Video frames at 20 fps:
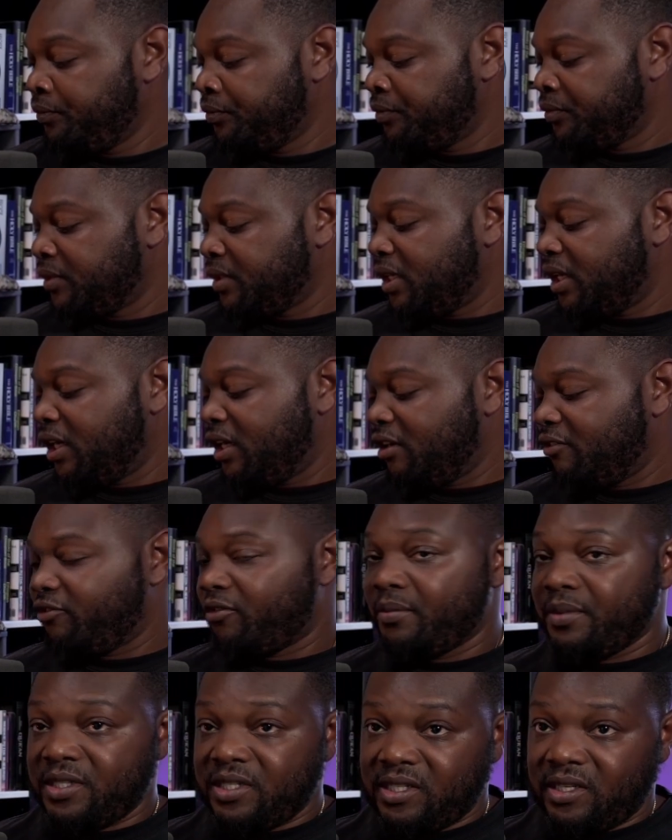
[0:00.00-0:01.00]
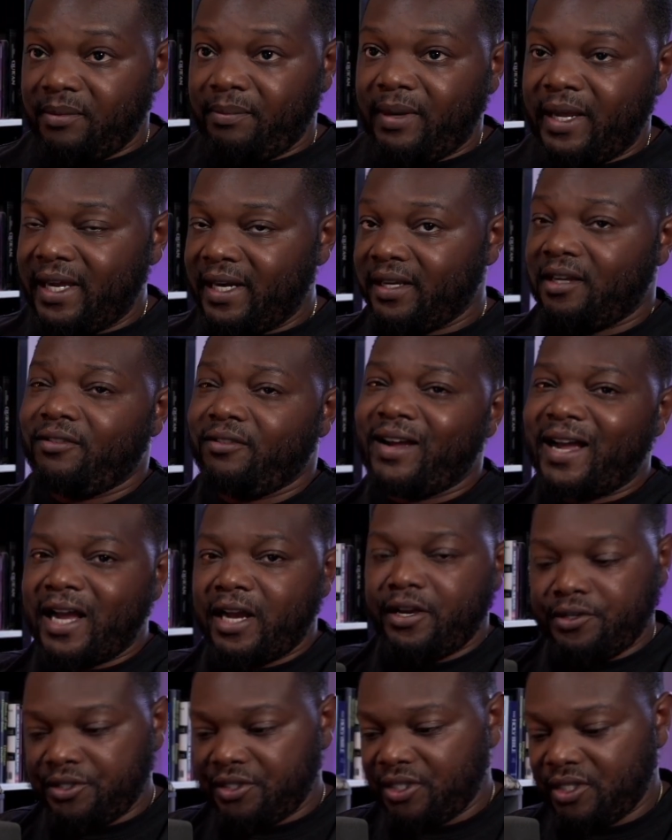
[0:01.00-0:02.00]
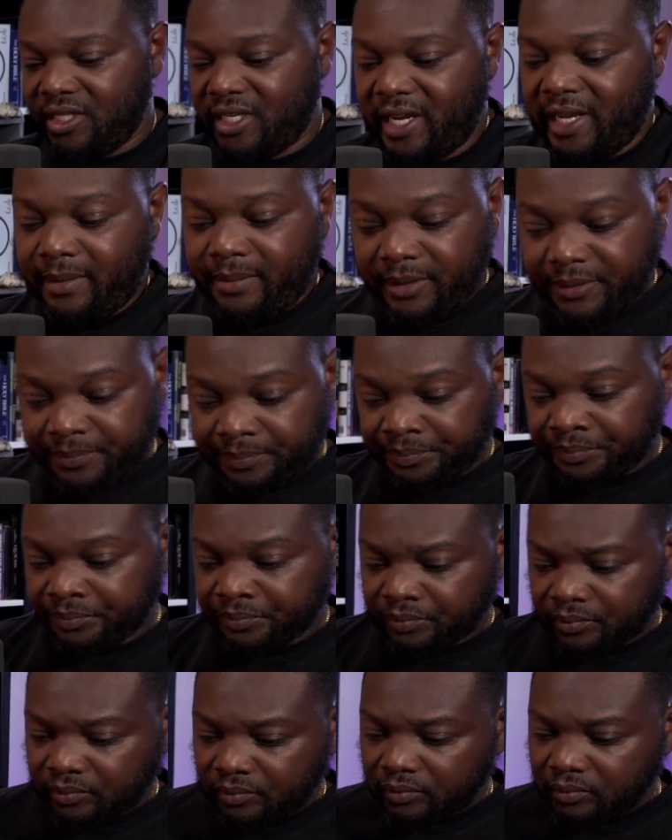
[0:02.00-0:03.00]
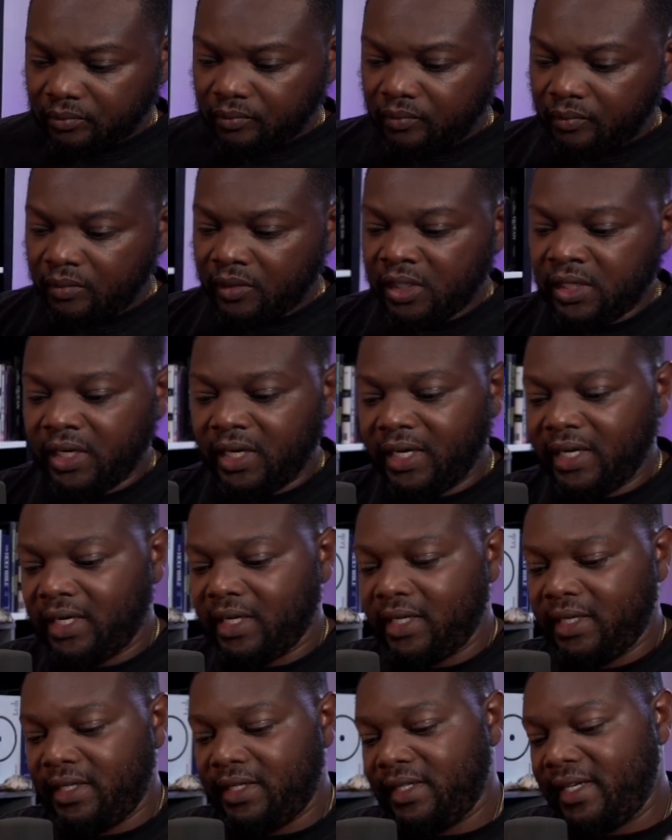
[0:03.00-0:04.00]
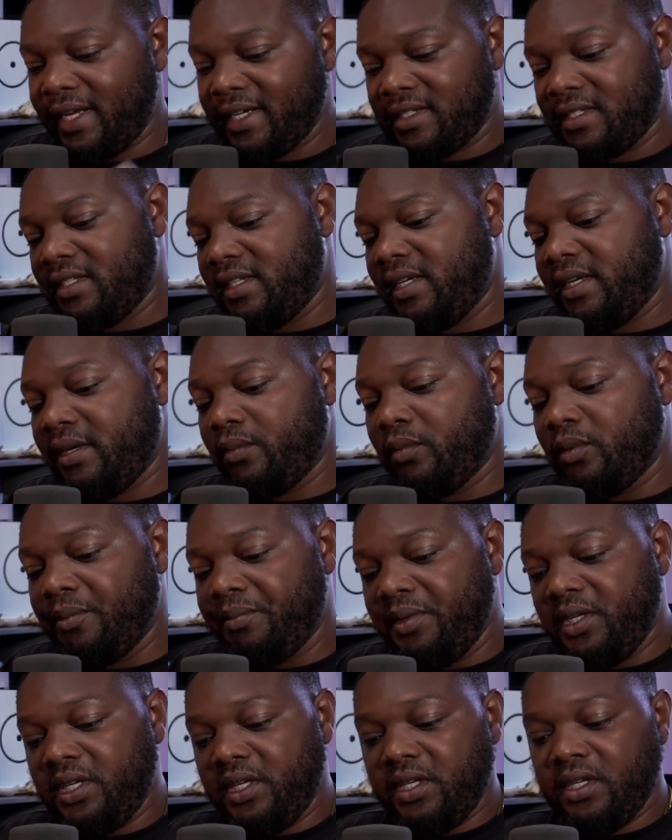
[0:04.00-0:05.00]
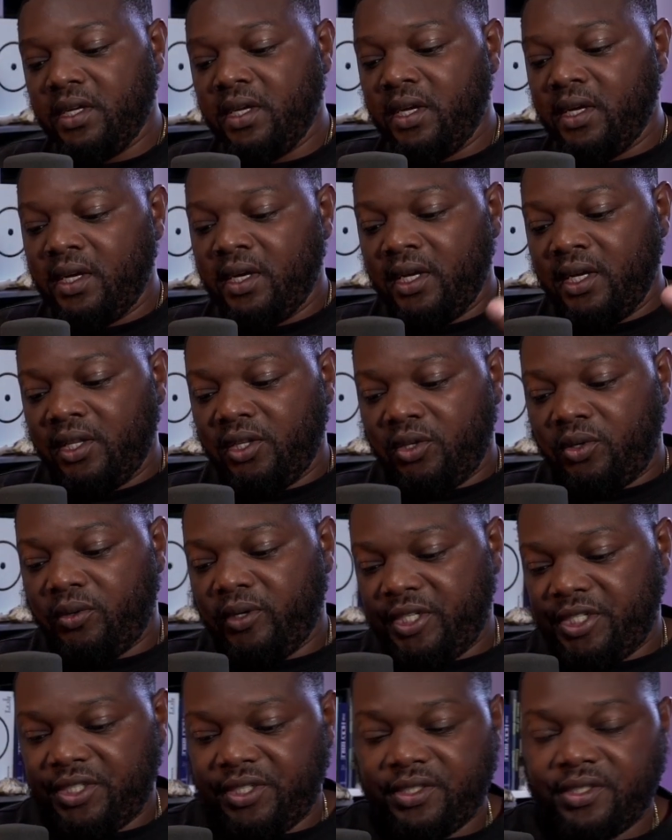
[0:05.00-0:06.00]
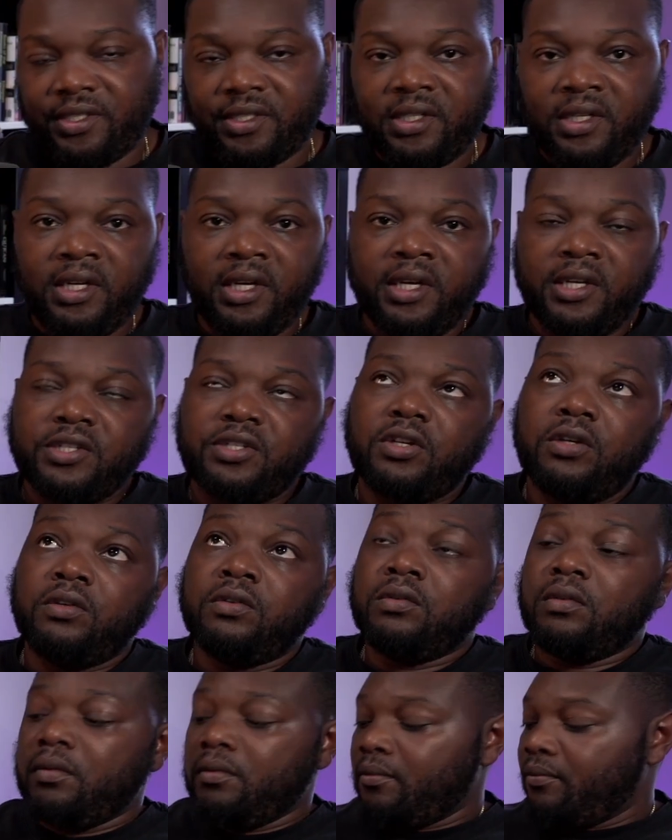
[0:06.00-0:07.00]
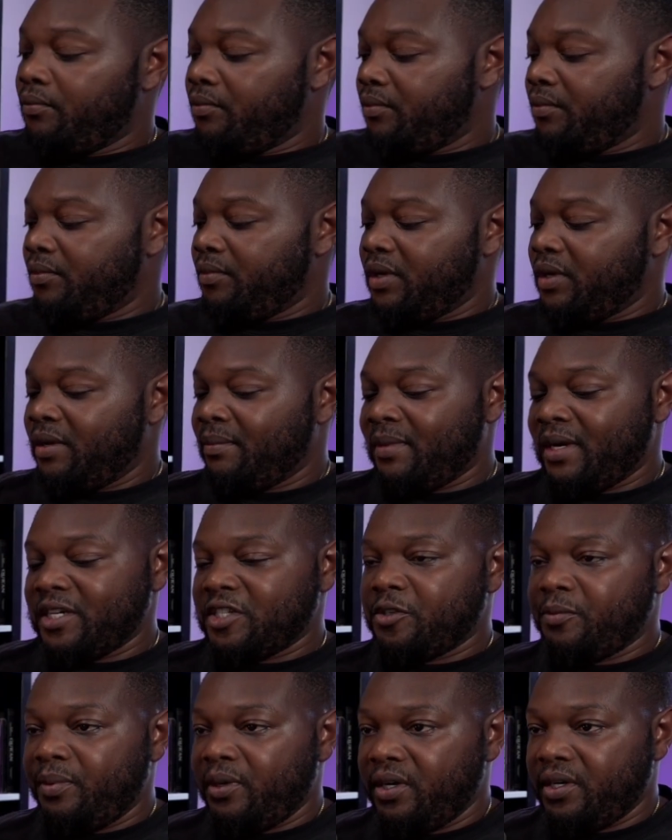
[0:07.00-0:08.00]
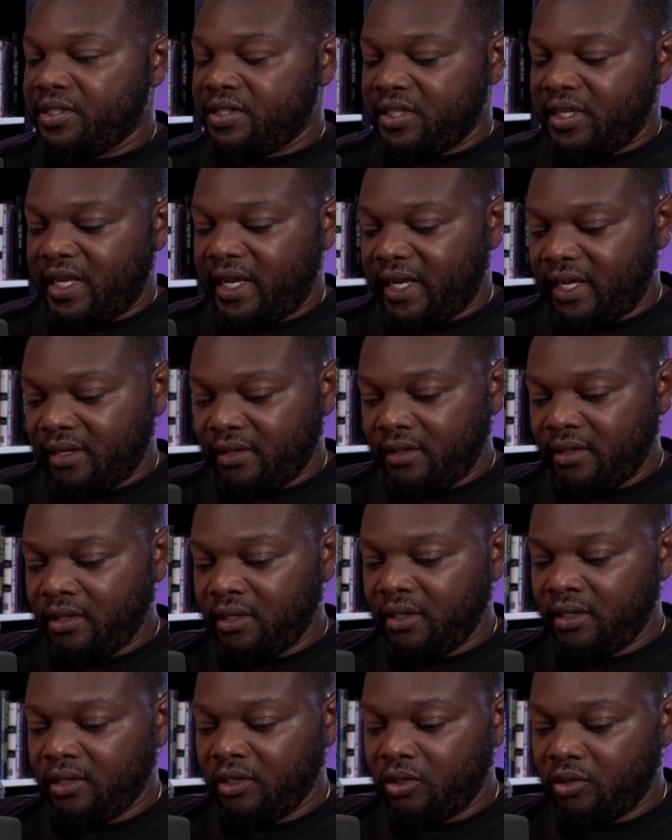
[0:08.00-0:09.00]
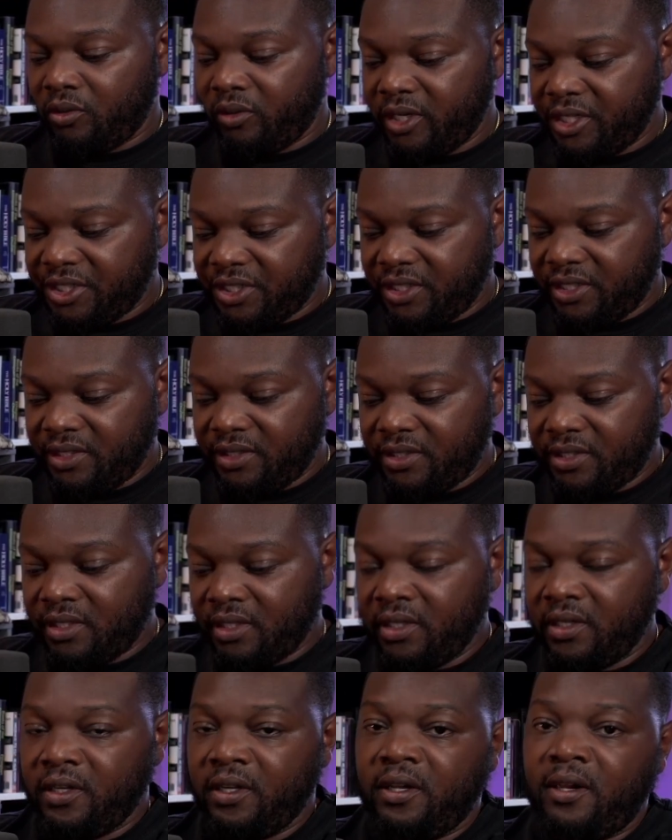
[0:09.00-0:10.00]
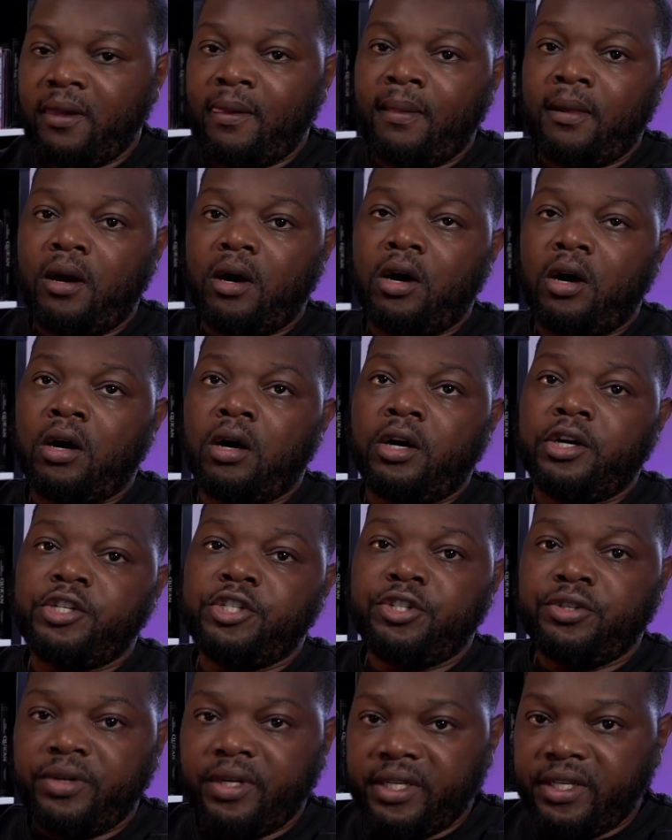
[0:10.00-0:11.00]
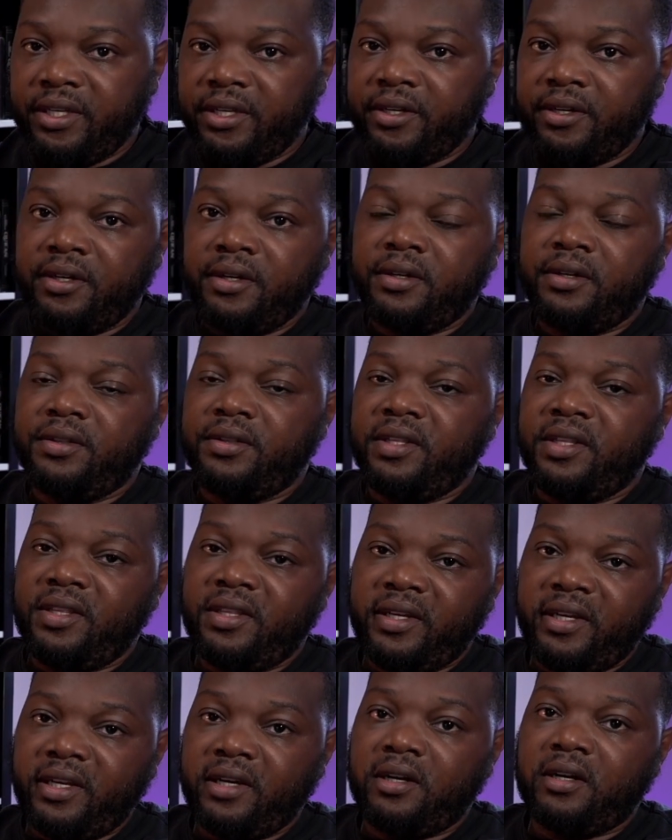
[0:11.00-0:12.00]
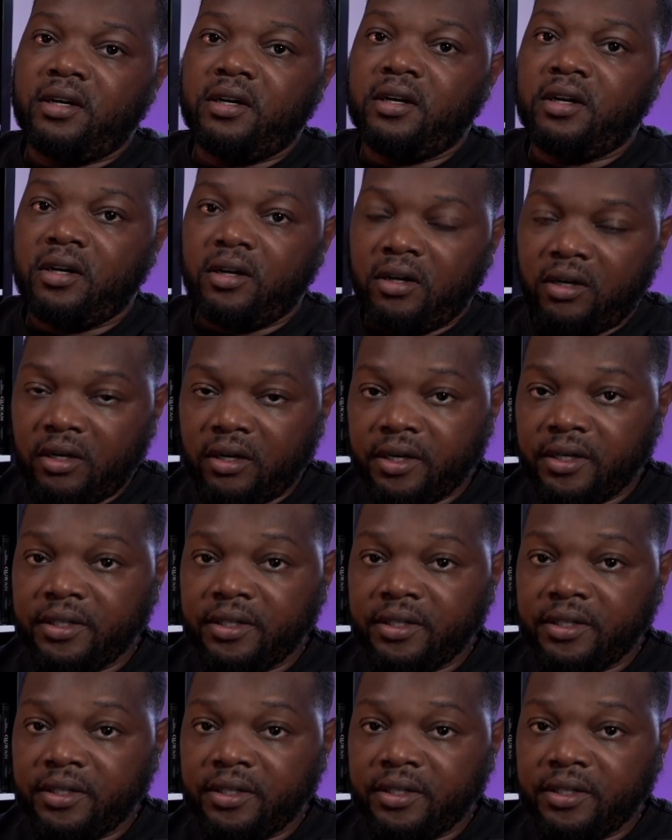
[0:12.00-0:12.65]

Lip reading: from the schematic of how you should tab it. Next thing would be the questions. So in my experience now, the questions are trickier than they are hard.